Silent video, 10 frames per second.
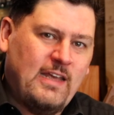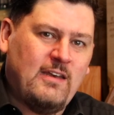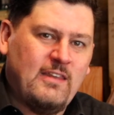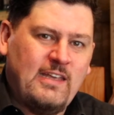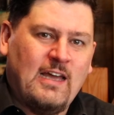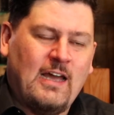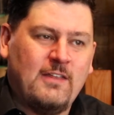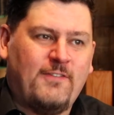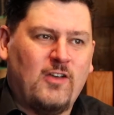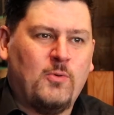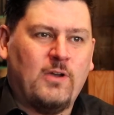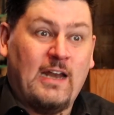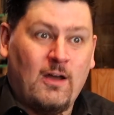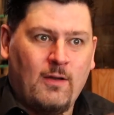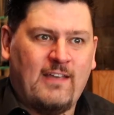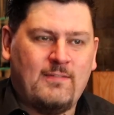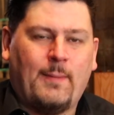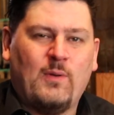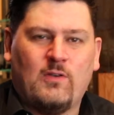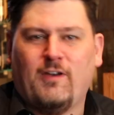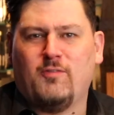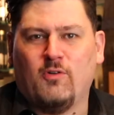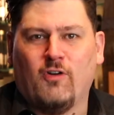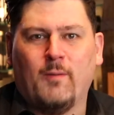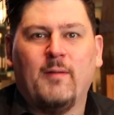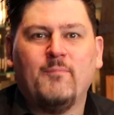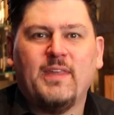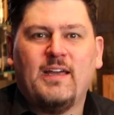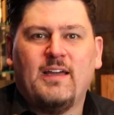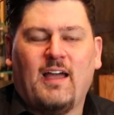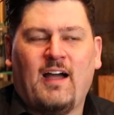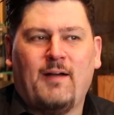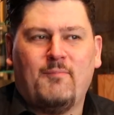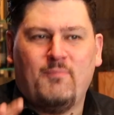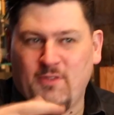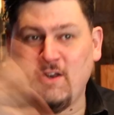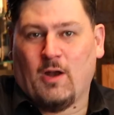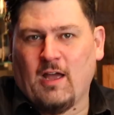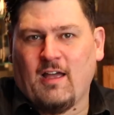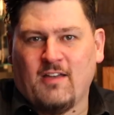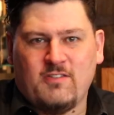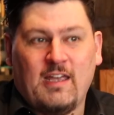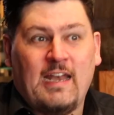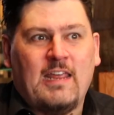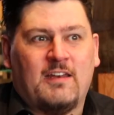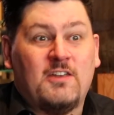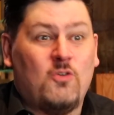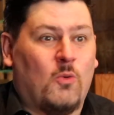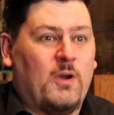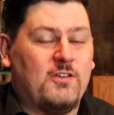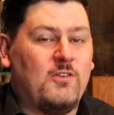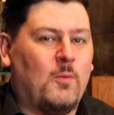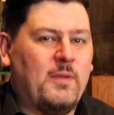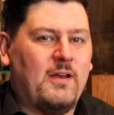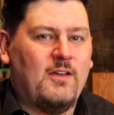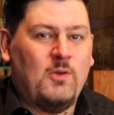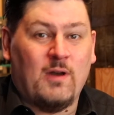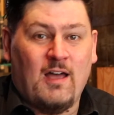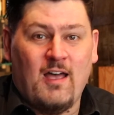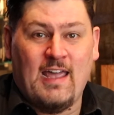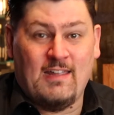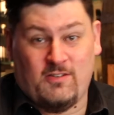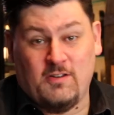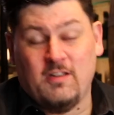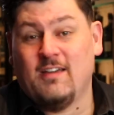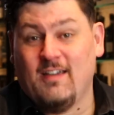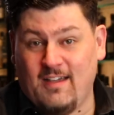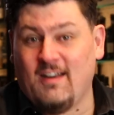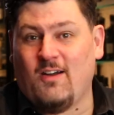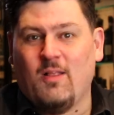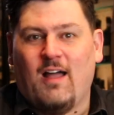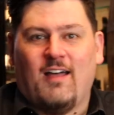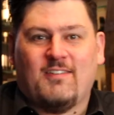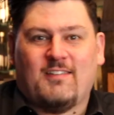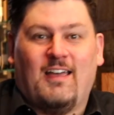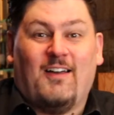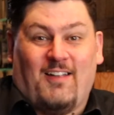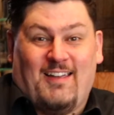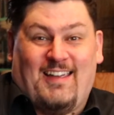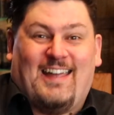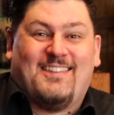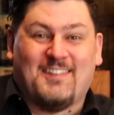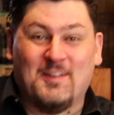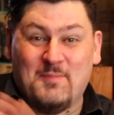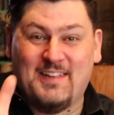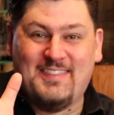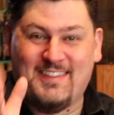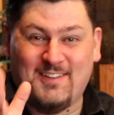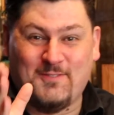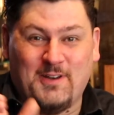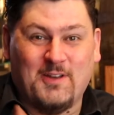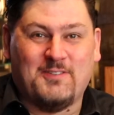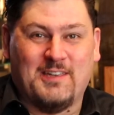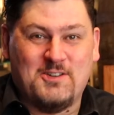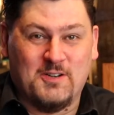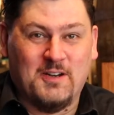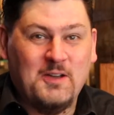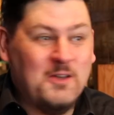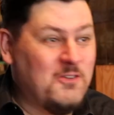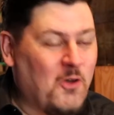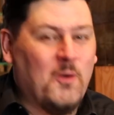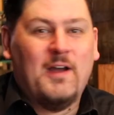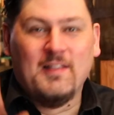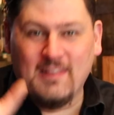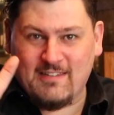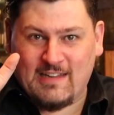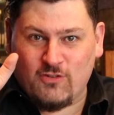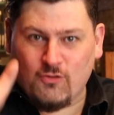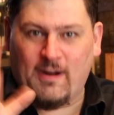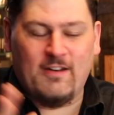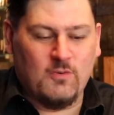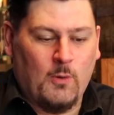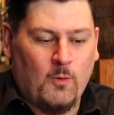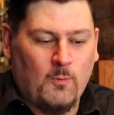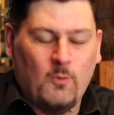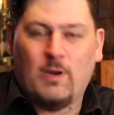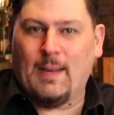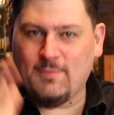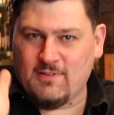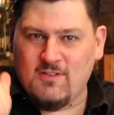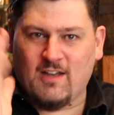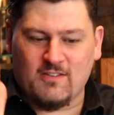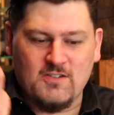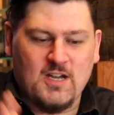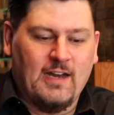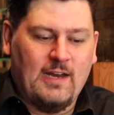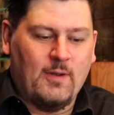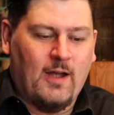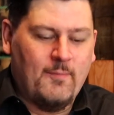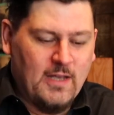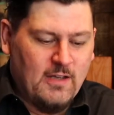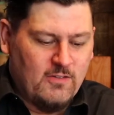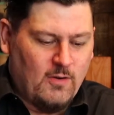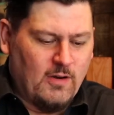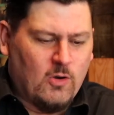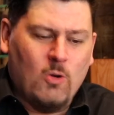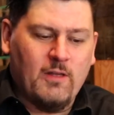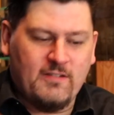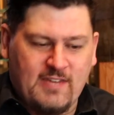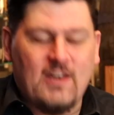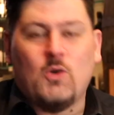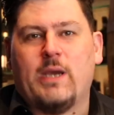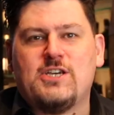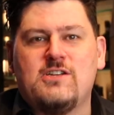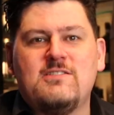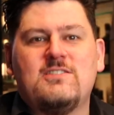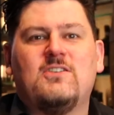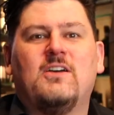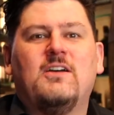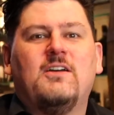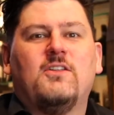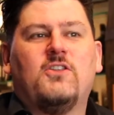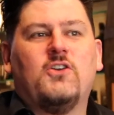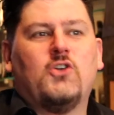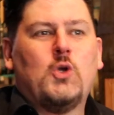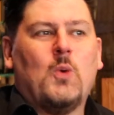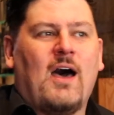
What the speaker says: in the Facebook, in our SMWS Facebook group, I asked any additional questions you want answered, and I'll answer them in this video session. So let's get straight into it. We'll keep this nice and tight. Here we go. So I'm going to call it 10 questions that you